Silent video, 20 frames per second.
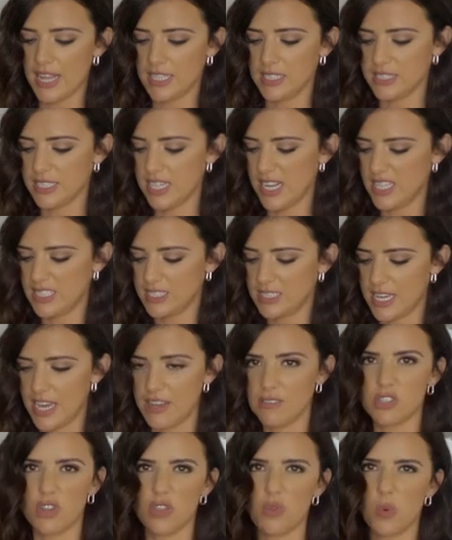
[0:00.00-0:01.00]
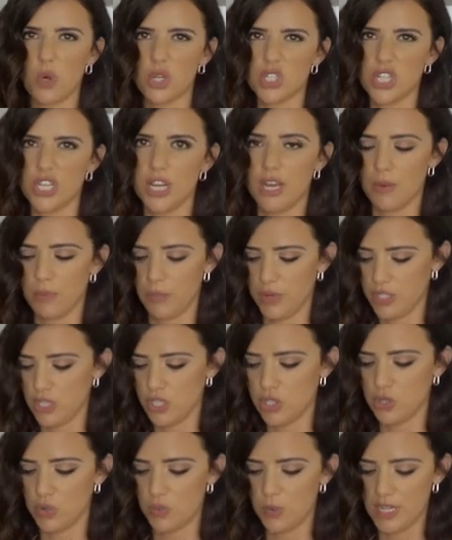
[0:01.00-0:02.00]
and it saves on the washing up,
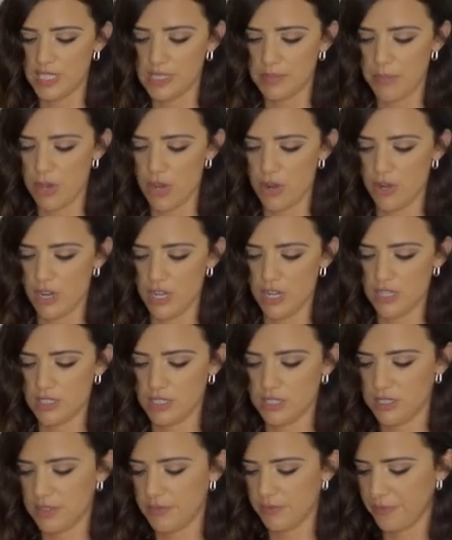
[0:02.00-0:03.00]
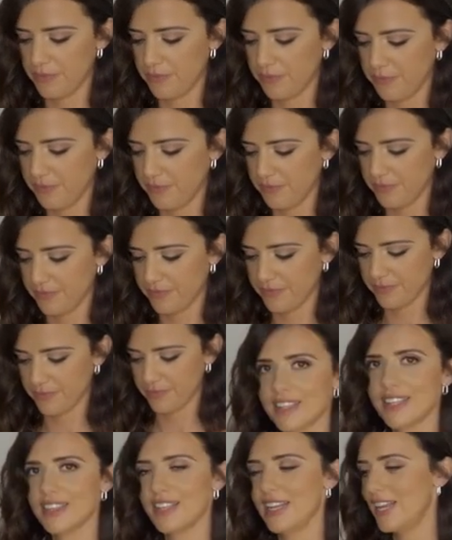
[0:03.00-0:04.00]
which is always a bonus.
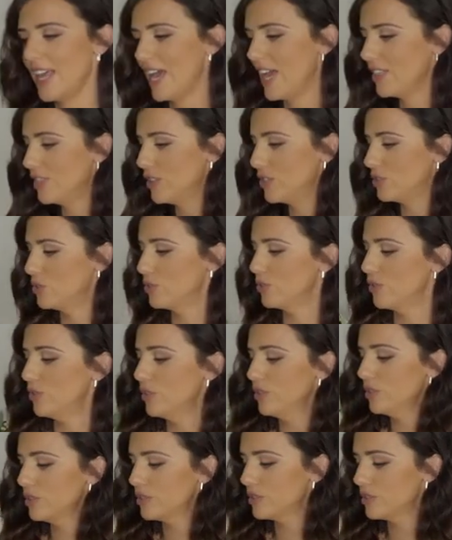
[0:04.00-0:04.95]
Then add the sauce.